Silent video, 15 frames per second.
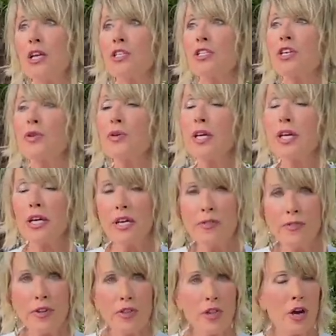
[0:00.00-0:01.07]
So
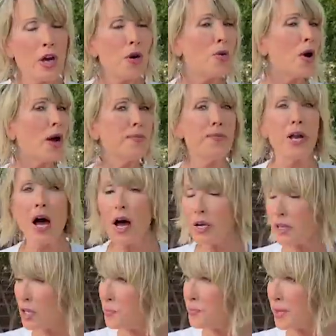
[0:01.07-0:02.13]
even though I'm not
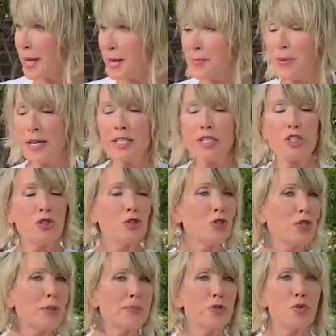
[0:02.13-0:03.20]
going to plant my
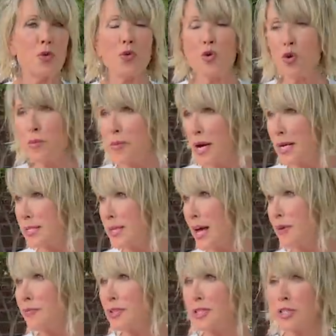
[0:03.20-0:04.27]
tulips or my
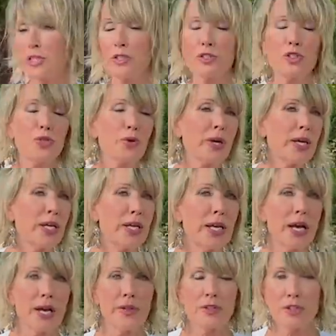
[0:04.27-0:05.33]
daffodils or any
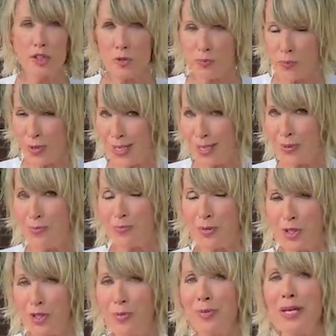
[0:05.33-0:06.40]
other spring
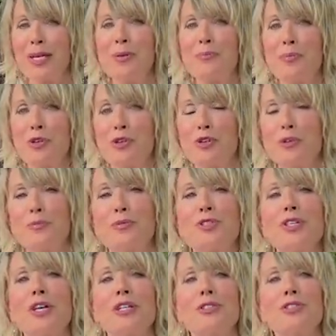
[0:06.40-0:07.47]
blooming
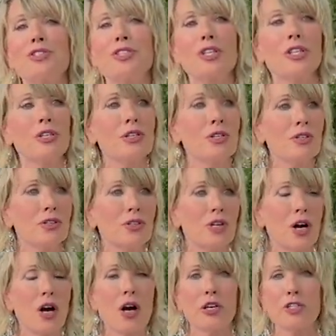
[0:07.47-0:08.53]
bulbs until,
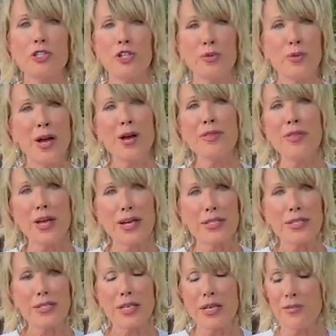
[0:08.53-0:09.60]
gosh, around
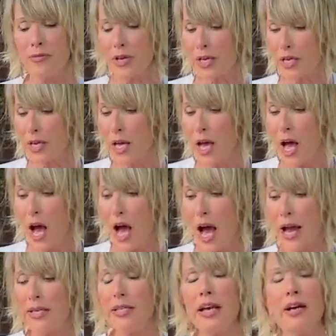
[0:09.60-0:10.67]
Thanksgiving,
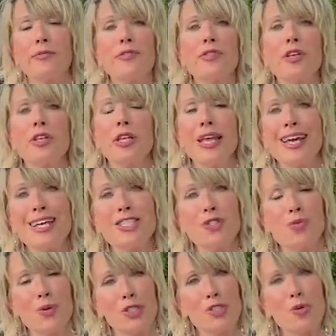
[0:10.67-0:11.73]
I nevertheless
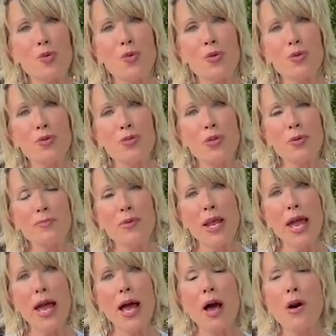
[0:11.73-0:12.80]
want to order them
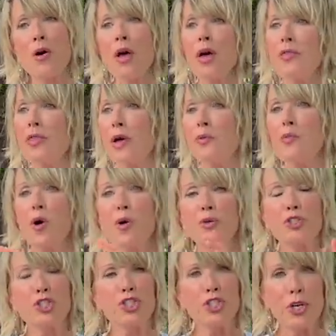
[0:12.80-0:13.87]
now. They
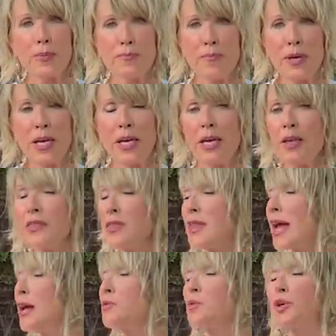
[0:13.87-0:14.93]
won't ship me.
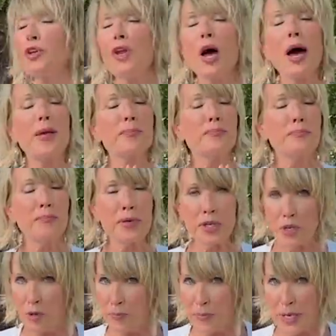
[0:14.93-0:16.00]
They will not
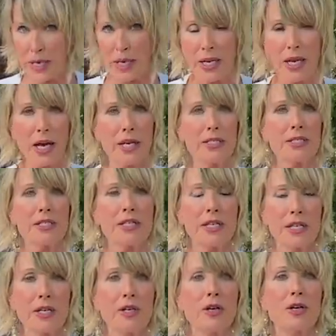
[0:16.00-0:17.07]
bill me
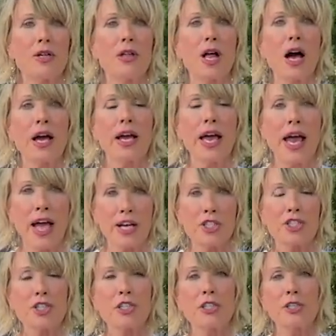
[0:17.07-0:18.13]
until I
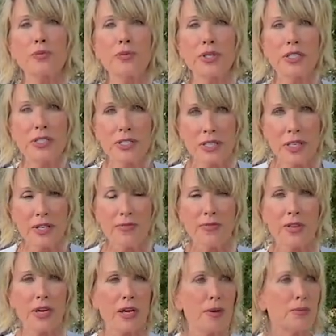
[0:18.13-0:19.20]
actually receive
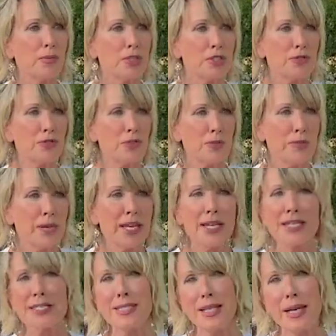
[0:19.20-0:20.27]
them, which for me
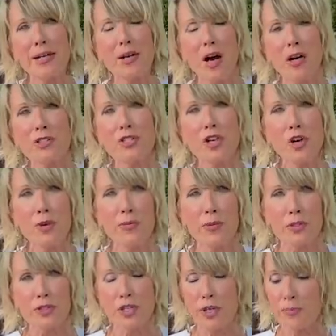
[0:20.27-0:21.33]
is late
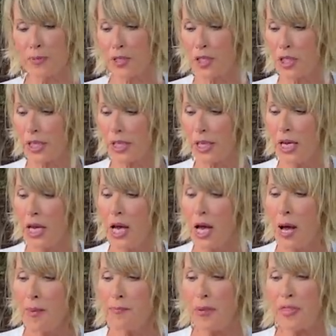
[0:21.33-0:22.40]
October typically.
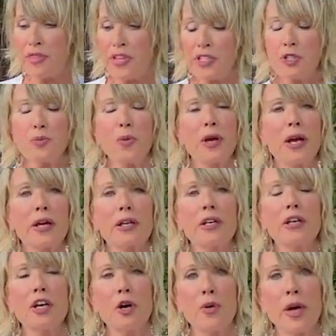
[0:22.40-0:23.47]
But this way I
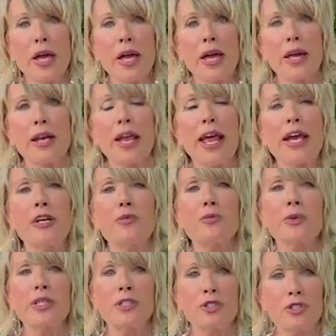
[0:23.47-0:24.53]
can go ahead and
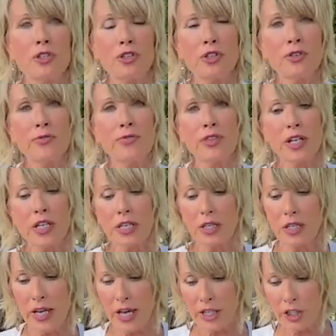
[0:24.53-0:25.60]
reserve the
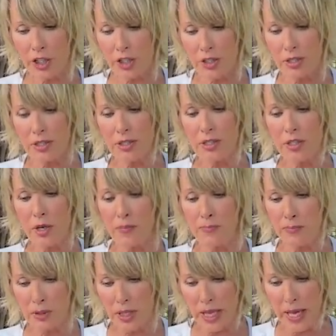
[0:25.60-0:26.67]
collection the
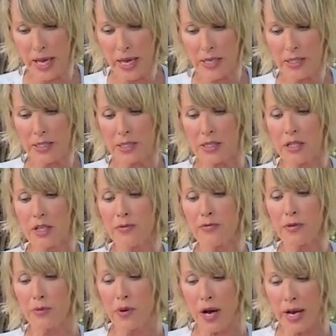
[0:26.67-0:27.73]
blends, the
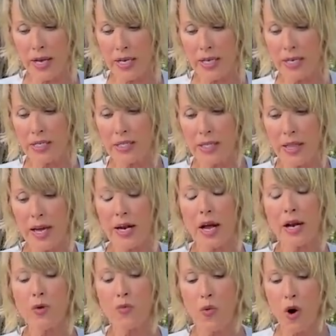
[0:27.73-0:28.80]
varieties that
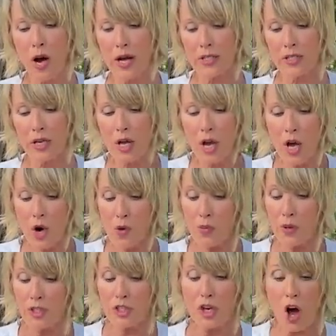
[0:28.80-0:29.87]
I want,
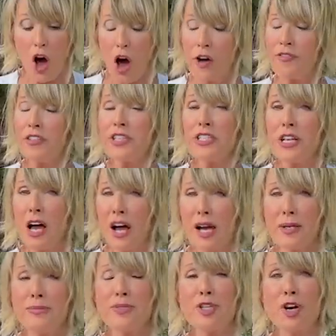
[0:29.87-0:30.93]
which
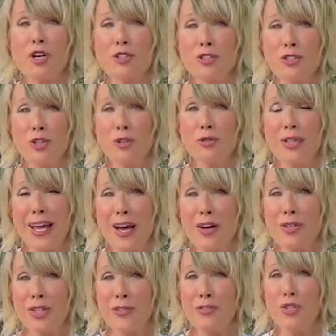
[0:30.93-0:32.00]
oftentimes are sold
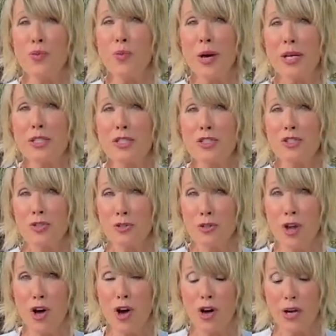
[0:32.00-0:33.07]
out if you wait too
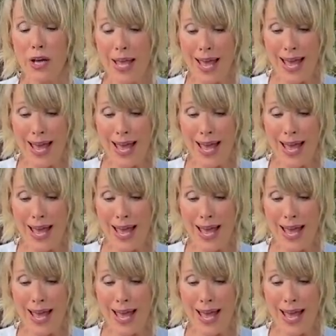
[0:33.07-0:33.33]
long.